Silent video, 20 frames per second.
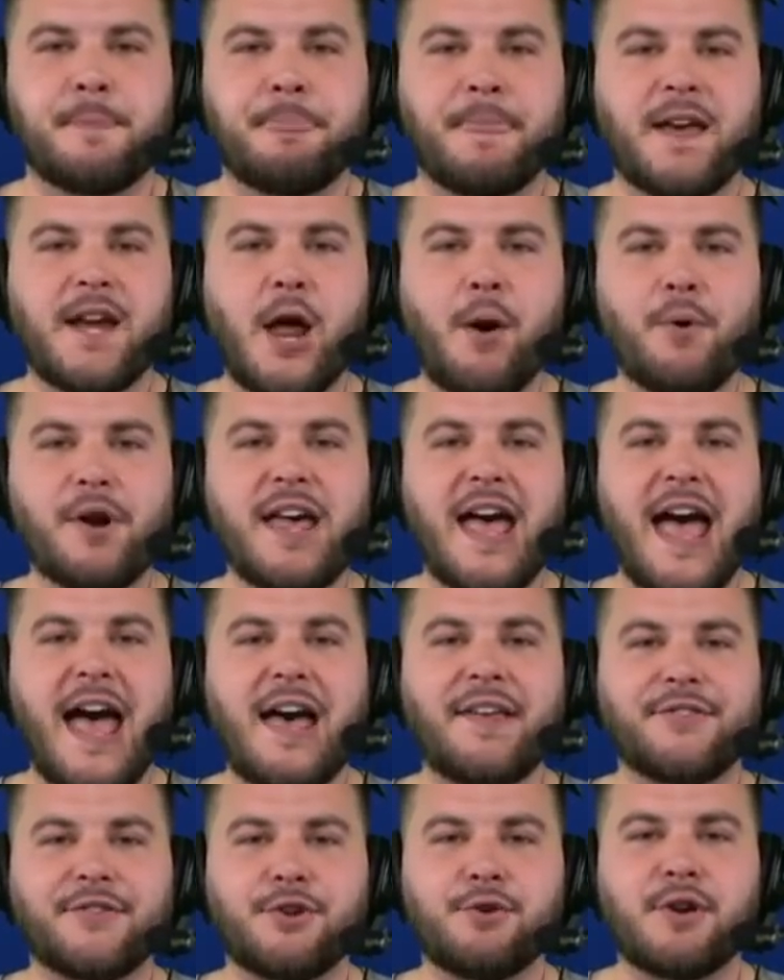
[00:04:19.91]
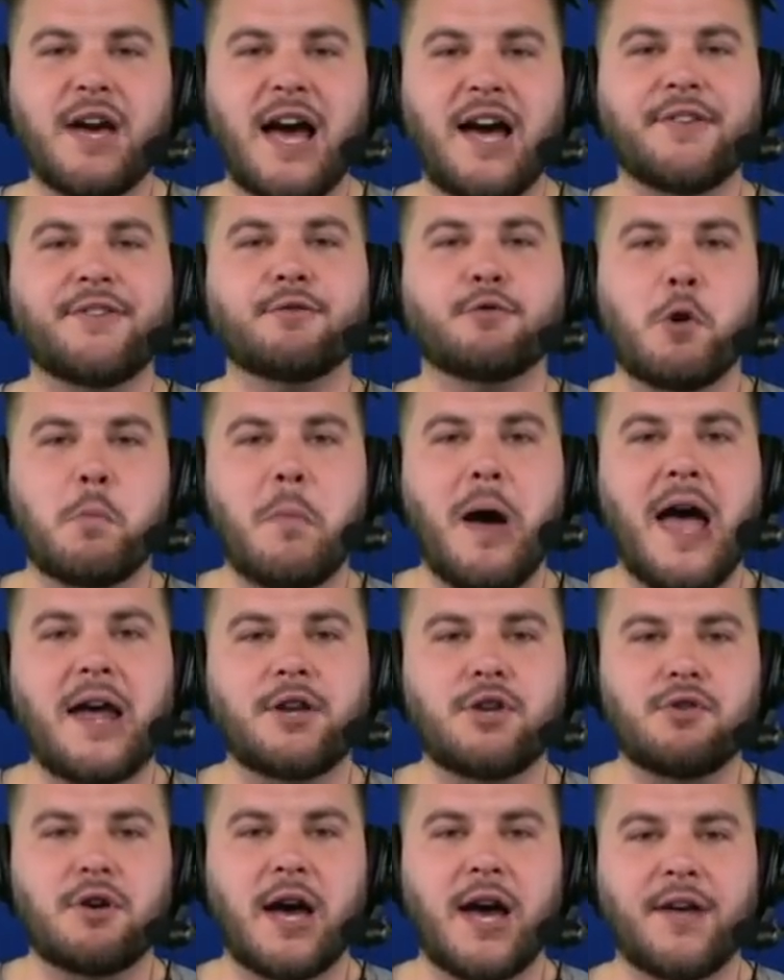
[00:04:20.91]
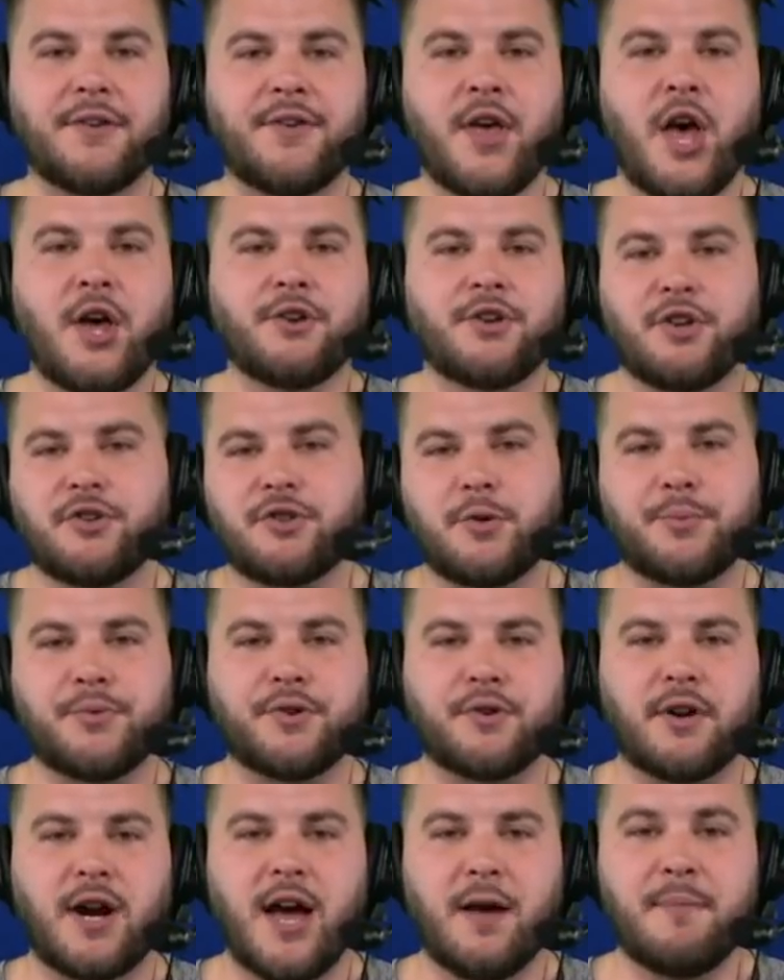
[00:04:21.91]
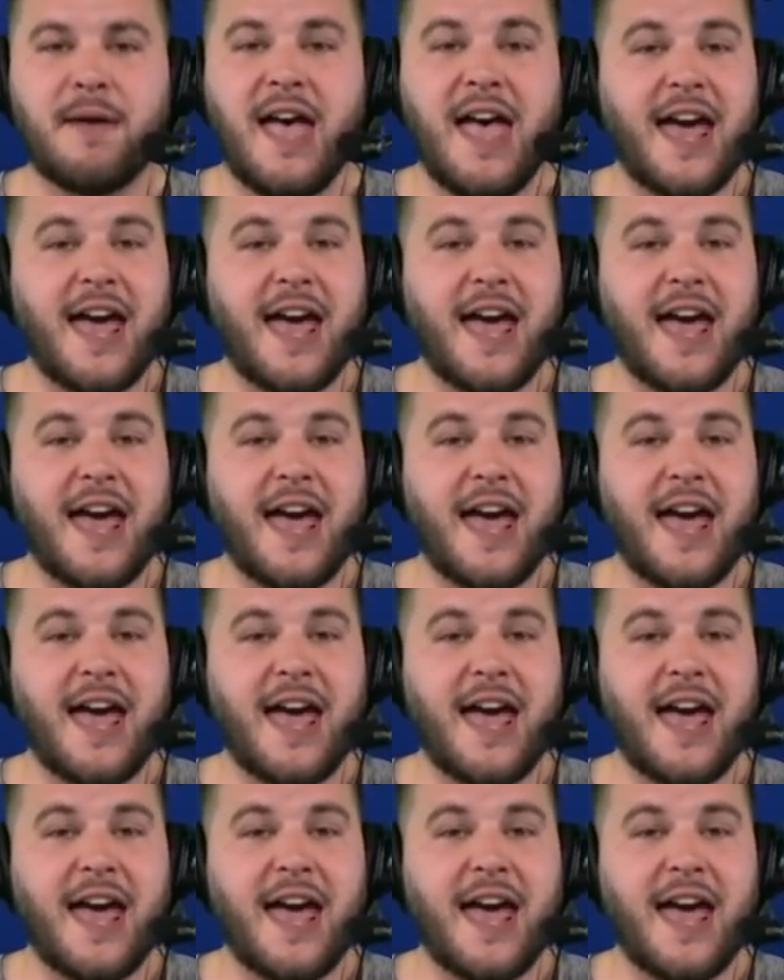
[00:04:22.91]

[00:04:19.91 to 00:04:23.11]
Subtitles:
And I want to ask you guys and remind you guys to subscribe.